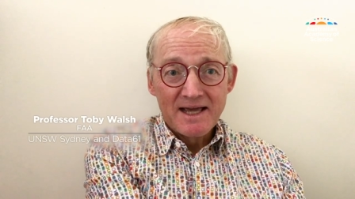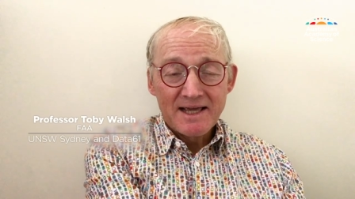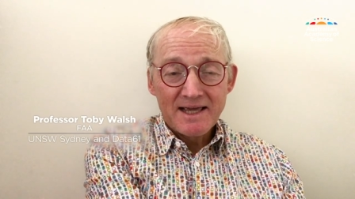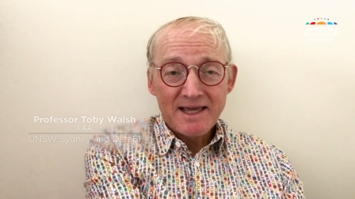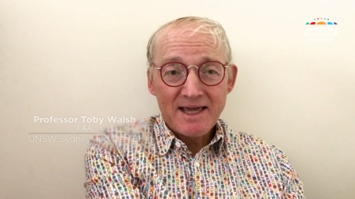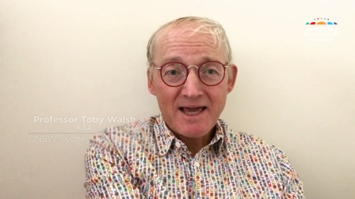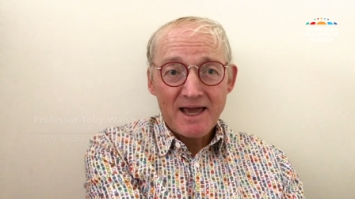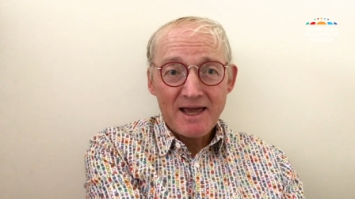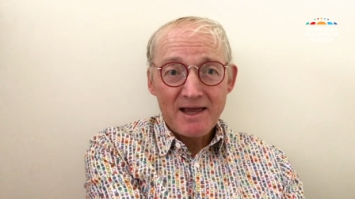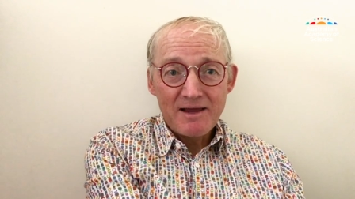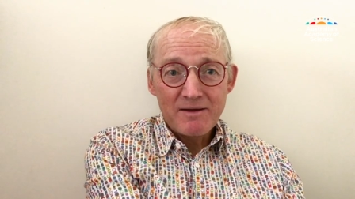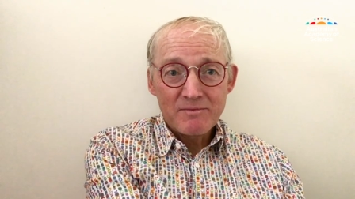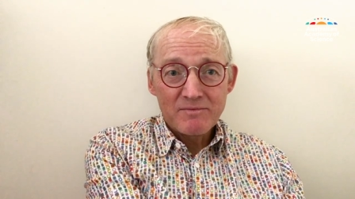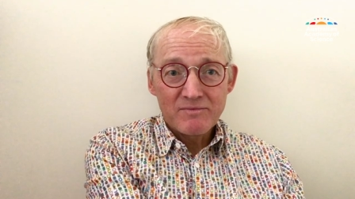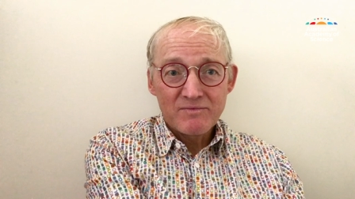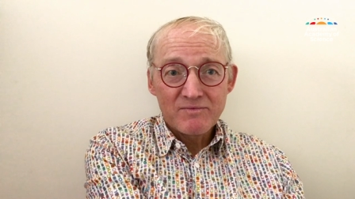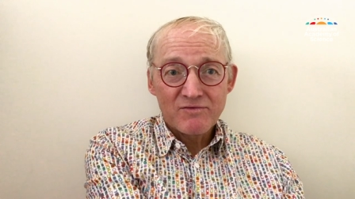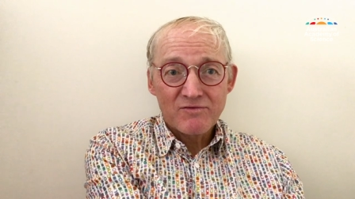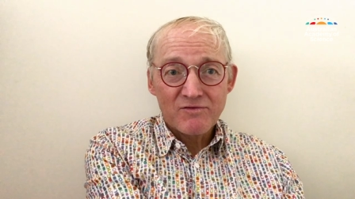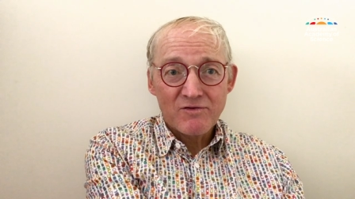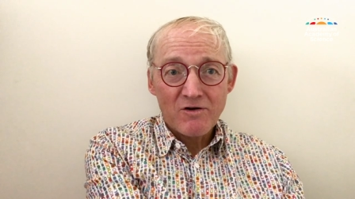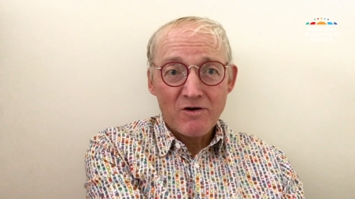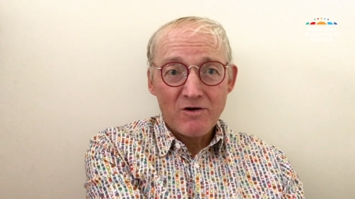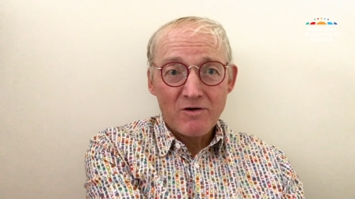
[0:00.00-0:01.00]
came
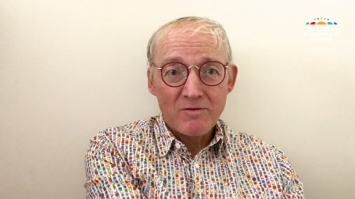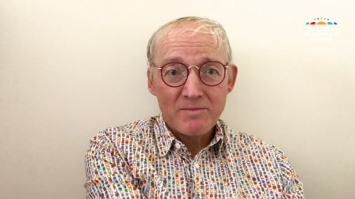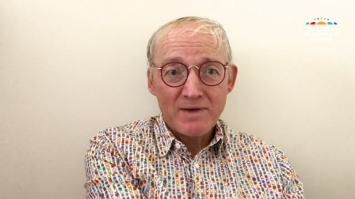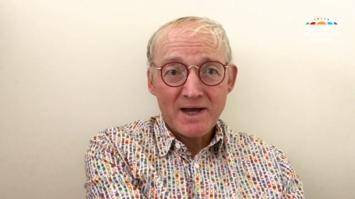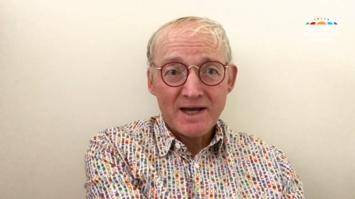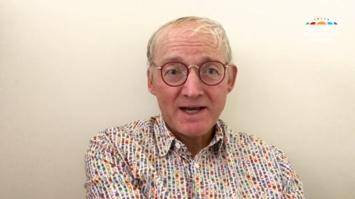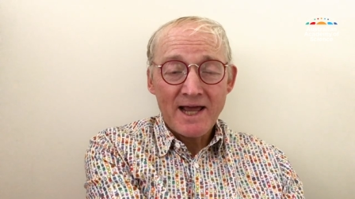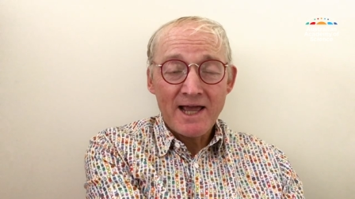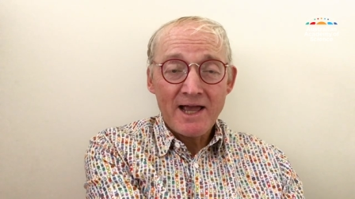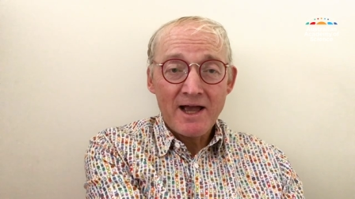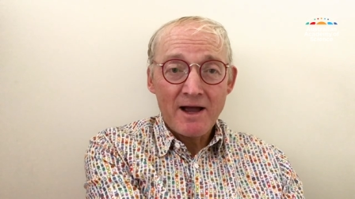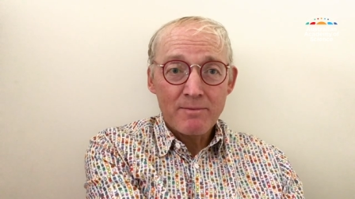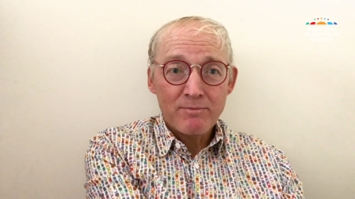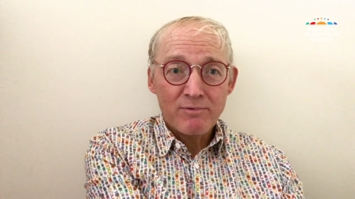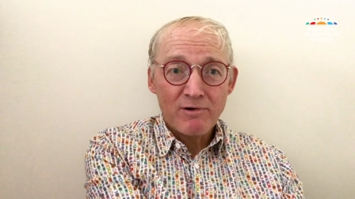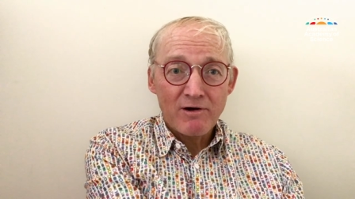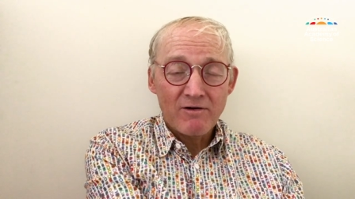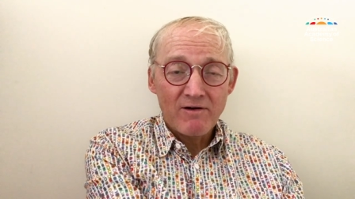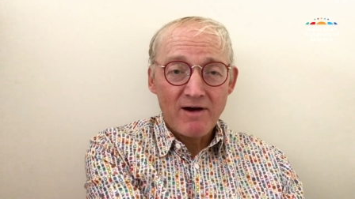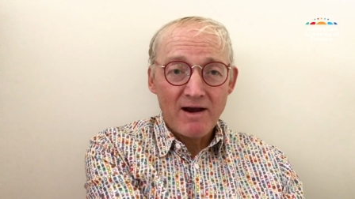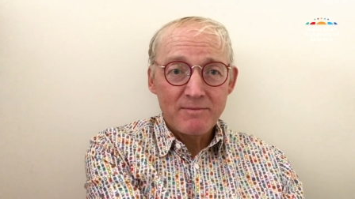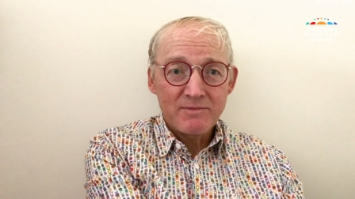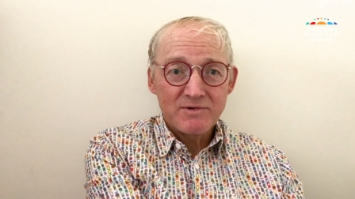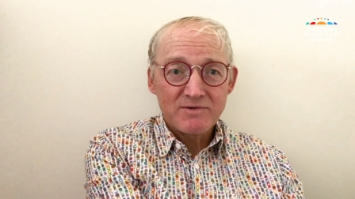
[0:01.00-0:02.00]
from an AI
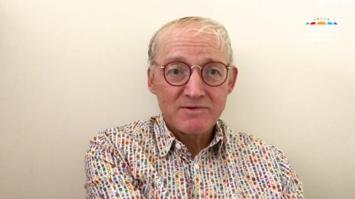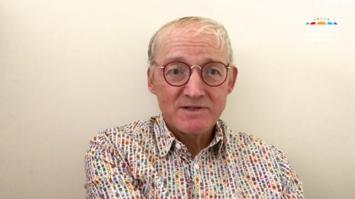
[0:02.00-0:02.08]
program.